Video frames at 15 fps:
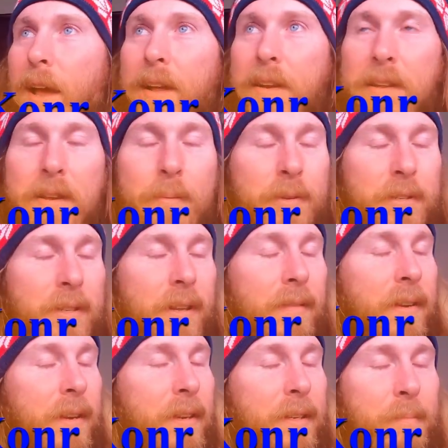and he was
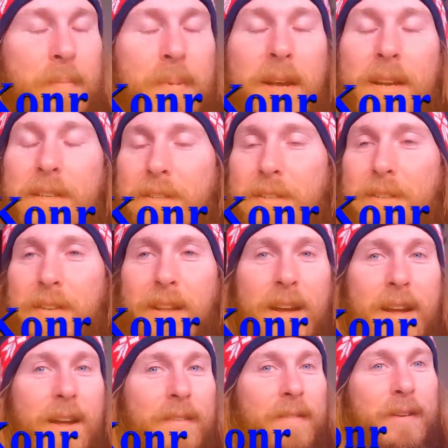living his best
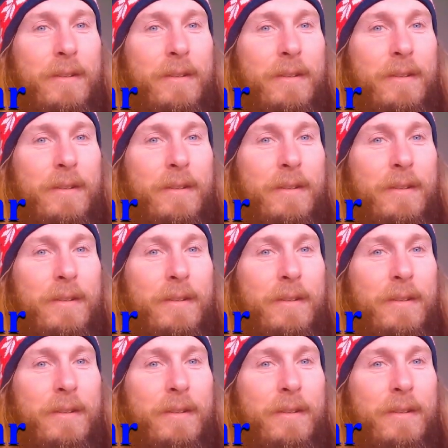life,